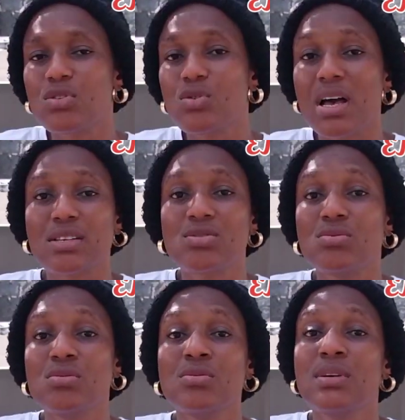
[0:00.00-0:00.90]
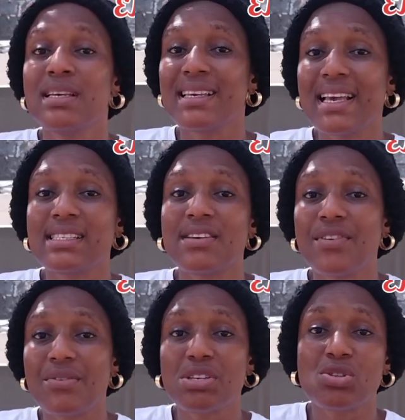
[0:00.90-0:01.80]
so as to get a
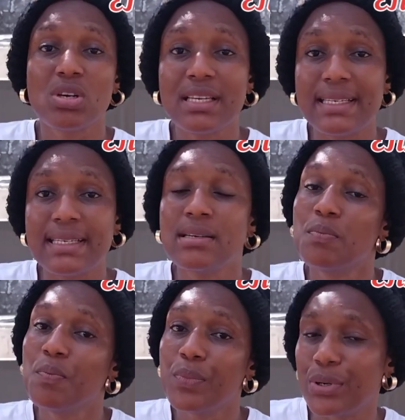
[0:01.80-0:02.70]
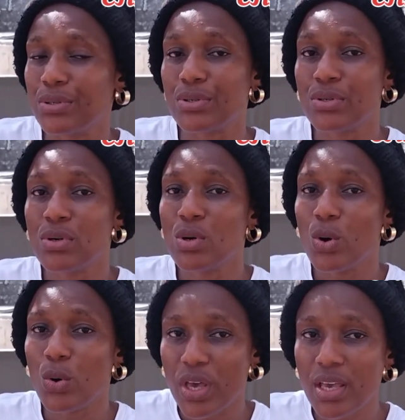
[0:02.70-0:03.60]
very solid pond,
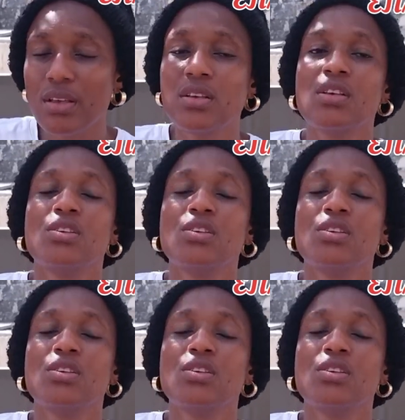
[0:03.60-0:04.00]
okay,